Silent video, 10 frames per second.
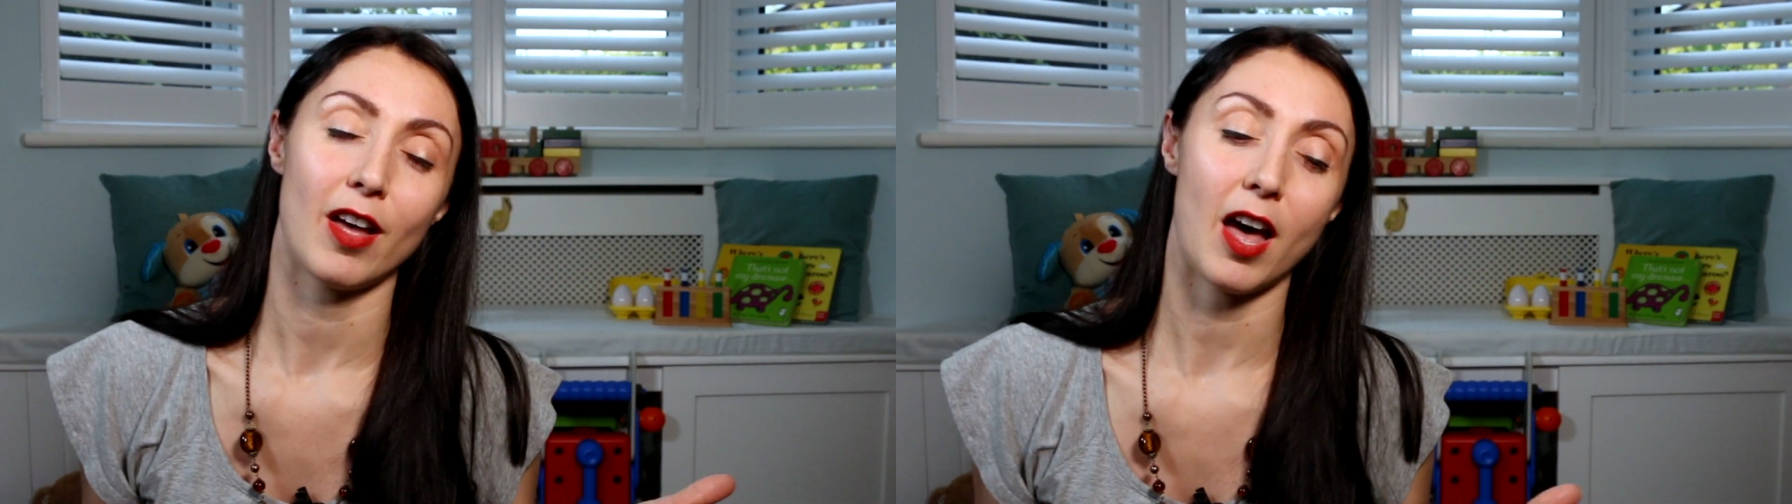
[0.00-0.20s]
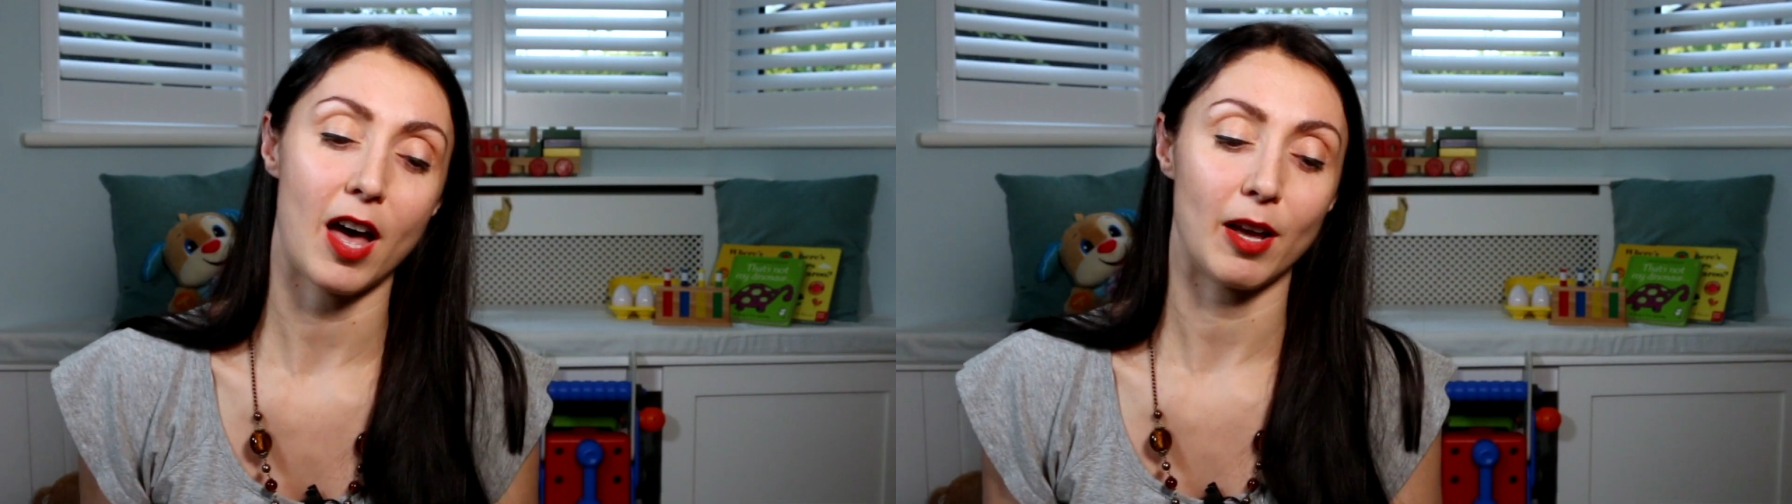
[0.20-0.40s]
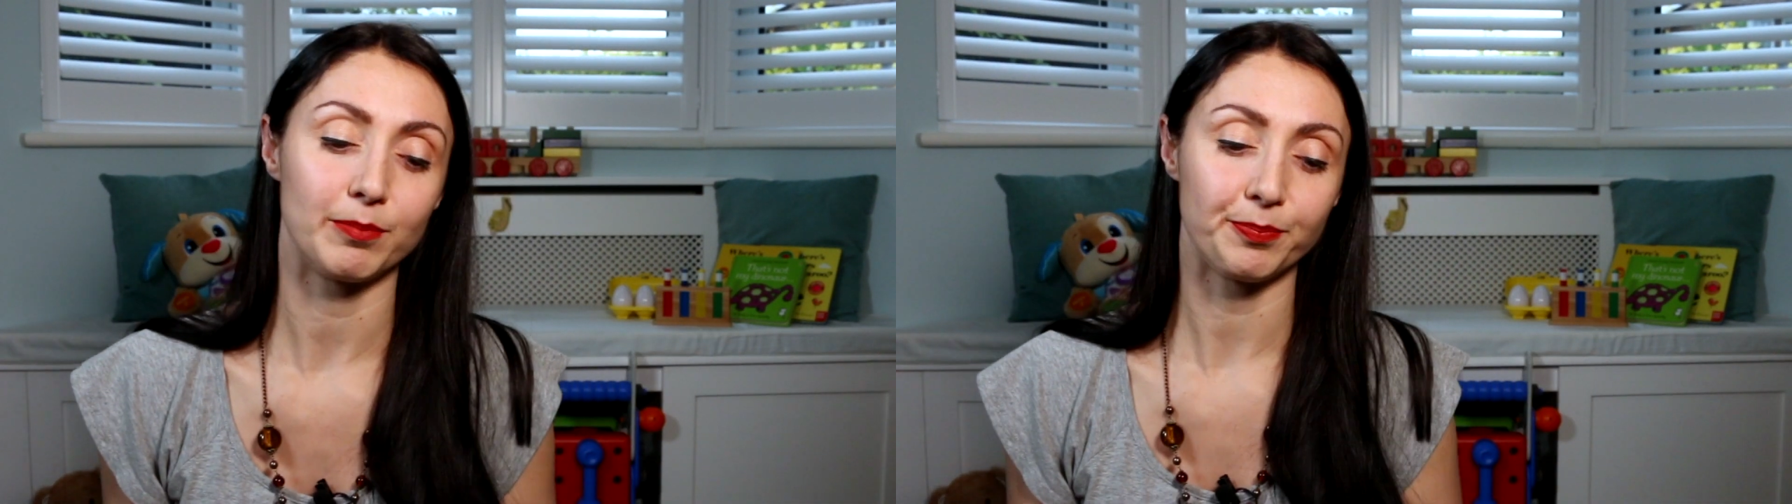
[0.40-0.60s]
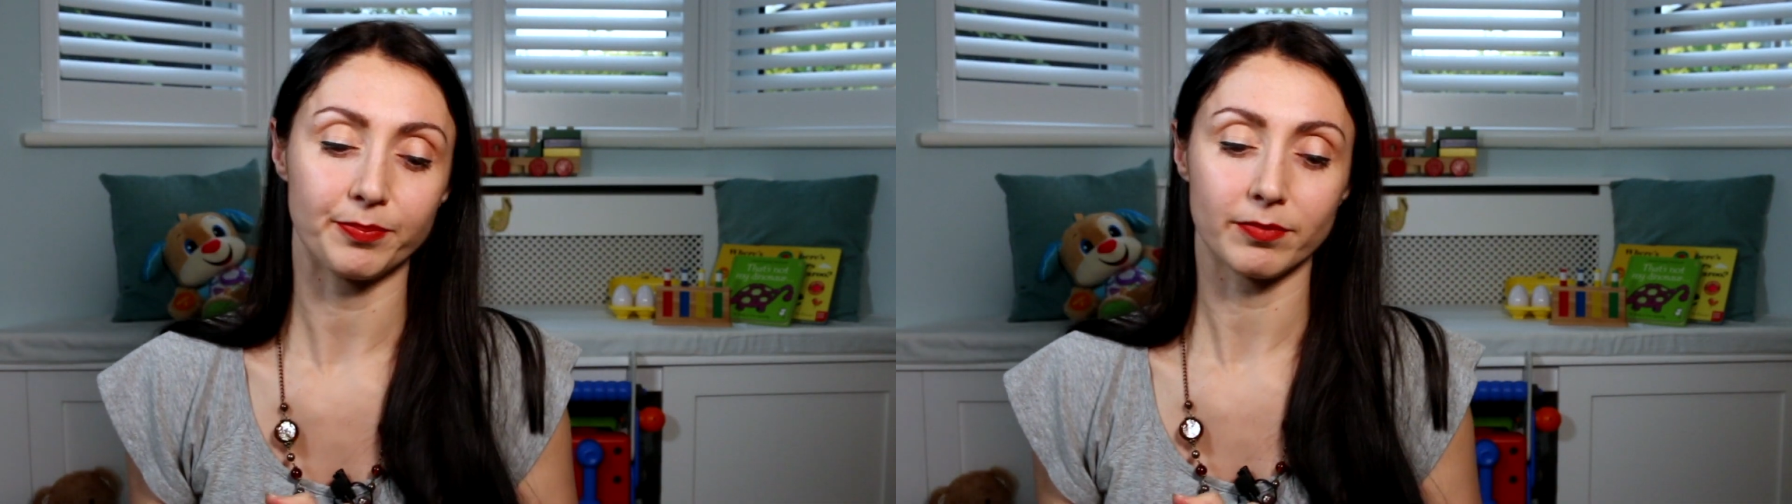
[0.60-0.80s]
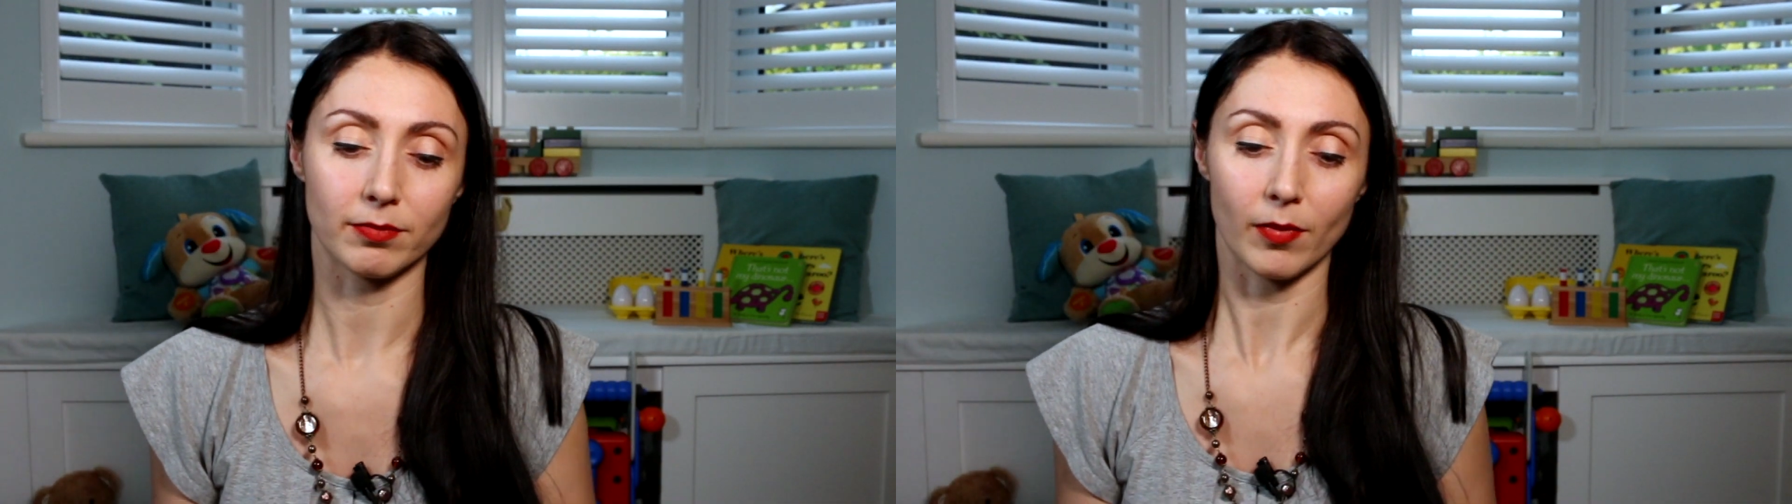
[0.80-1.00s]
um,
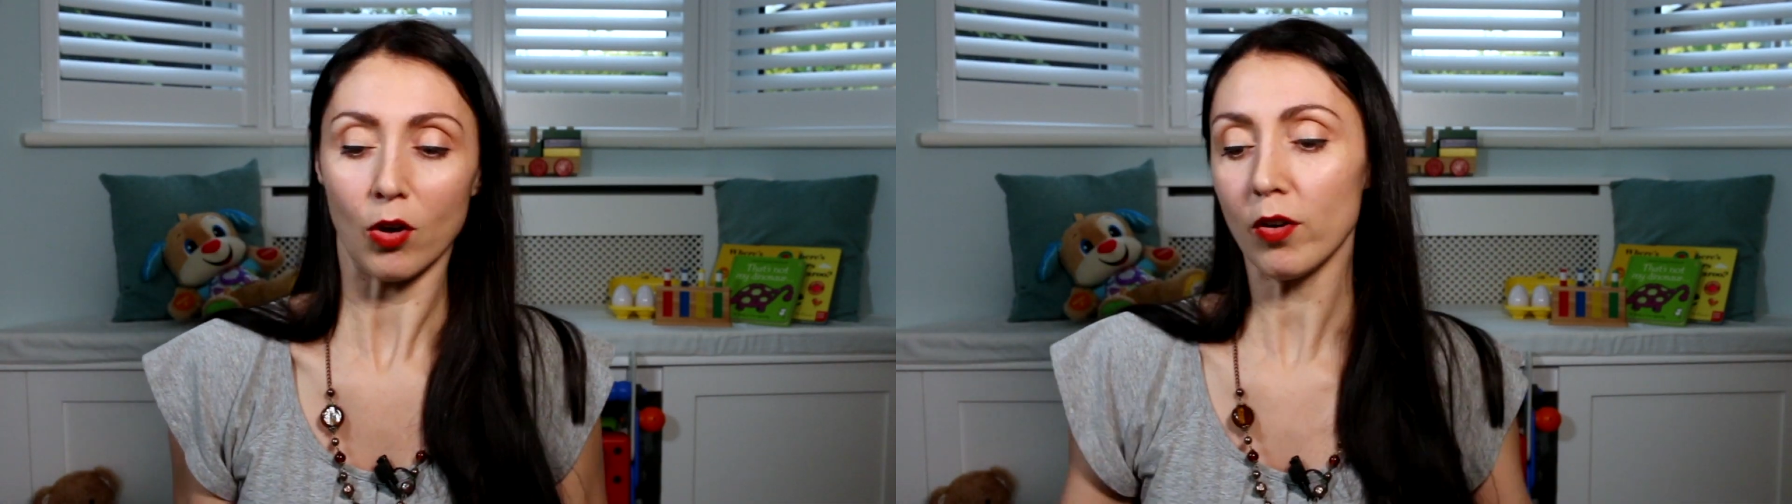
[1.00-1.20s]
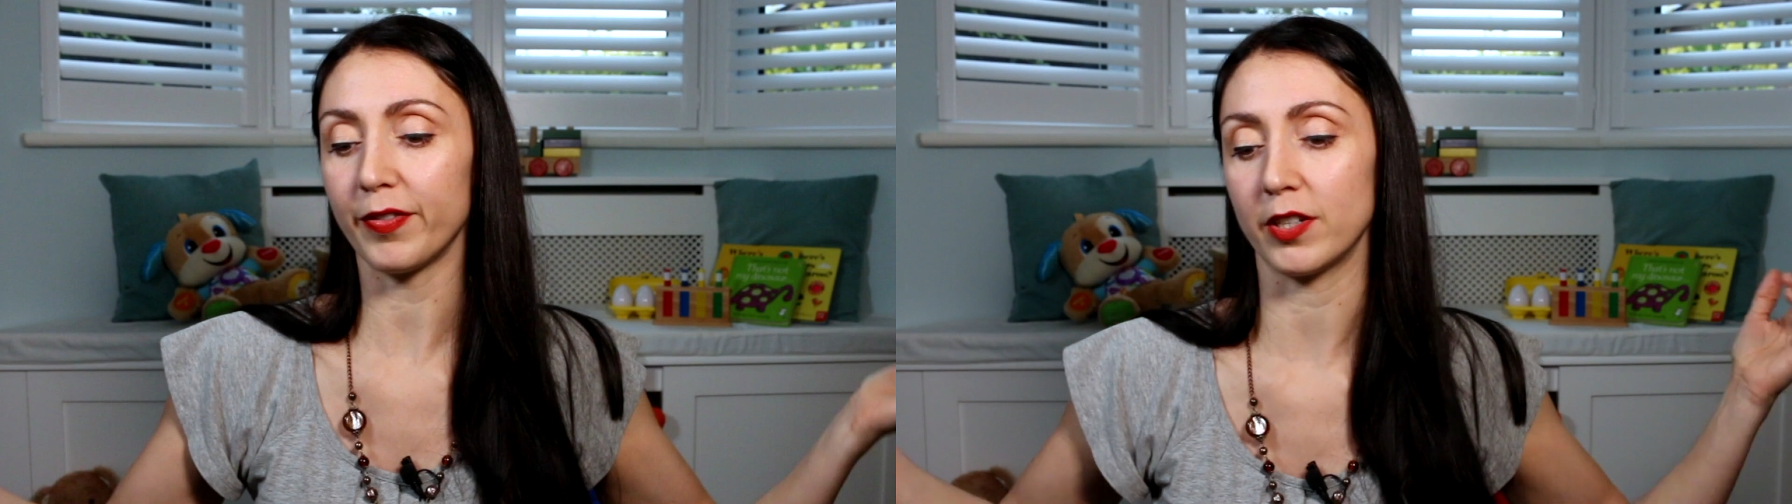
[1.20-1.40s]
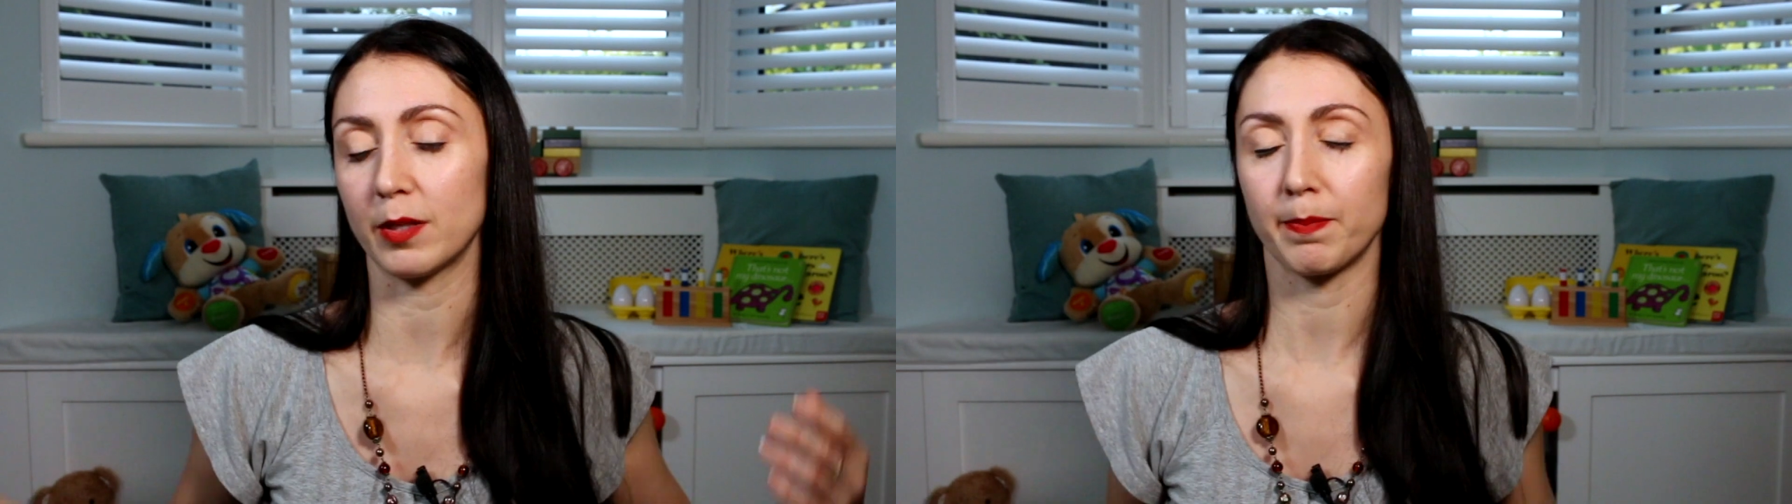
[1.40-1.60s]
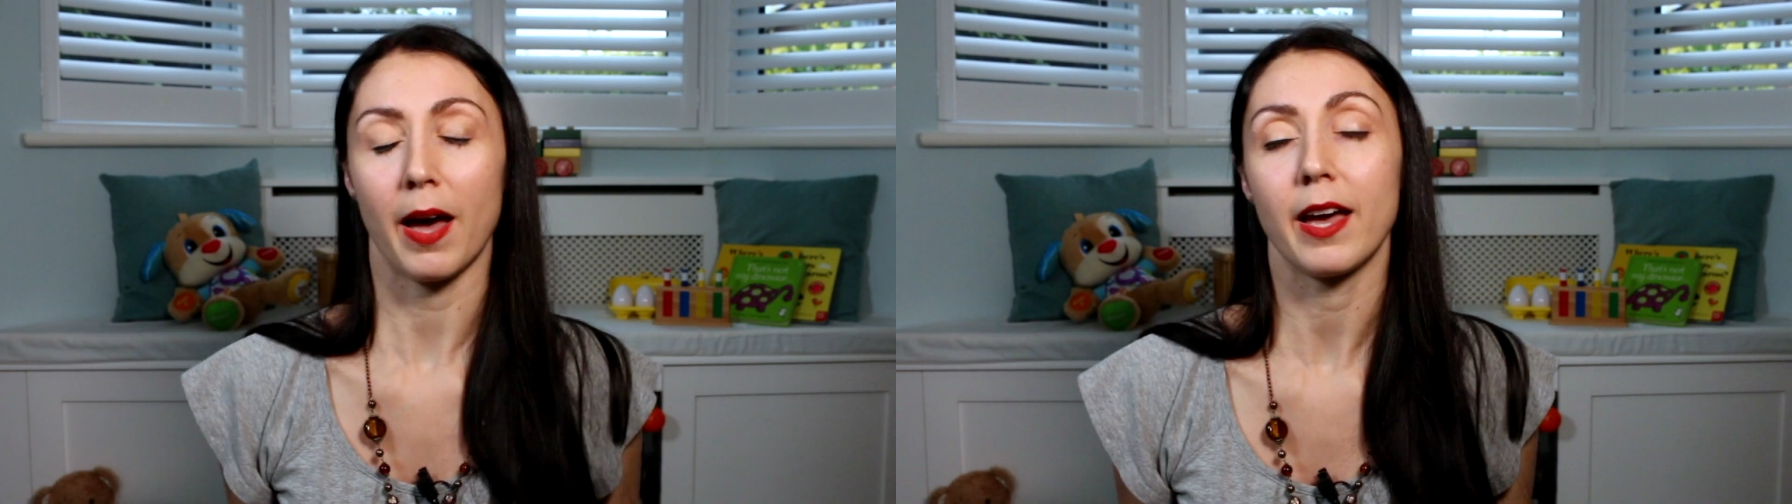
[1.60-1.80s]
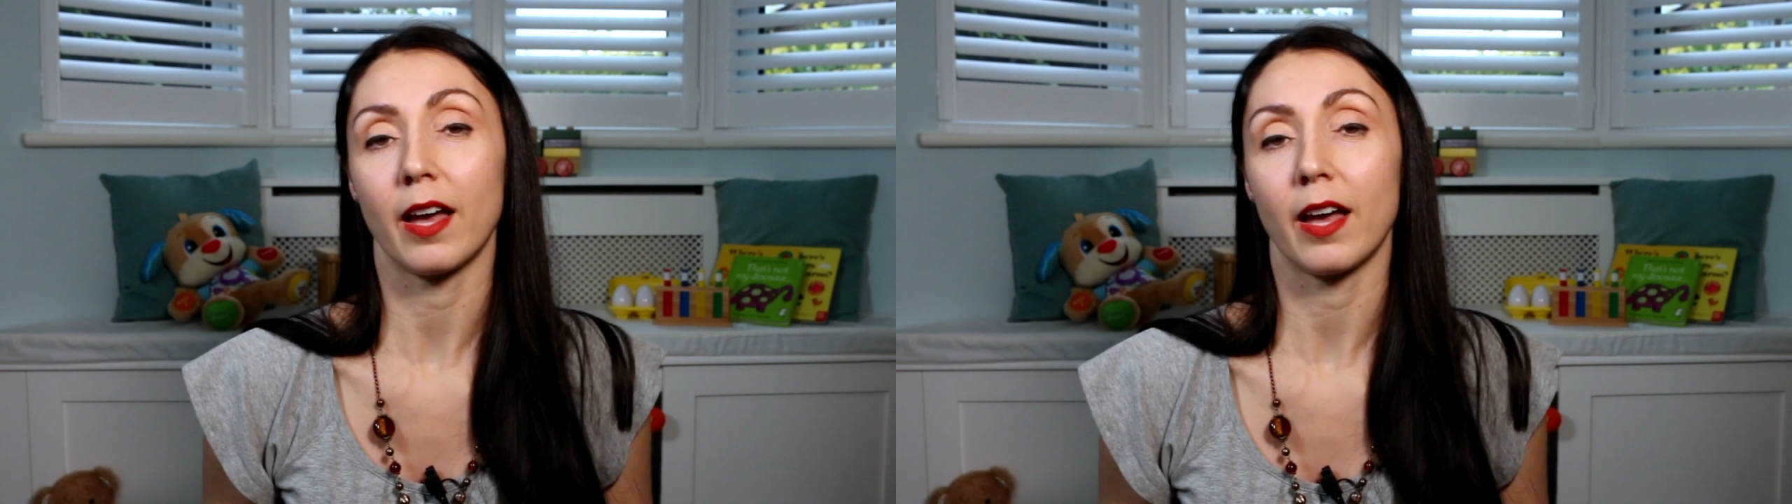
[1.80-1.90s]
or for just buying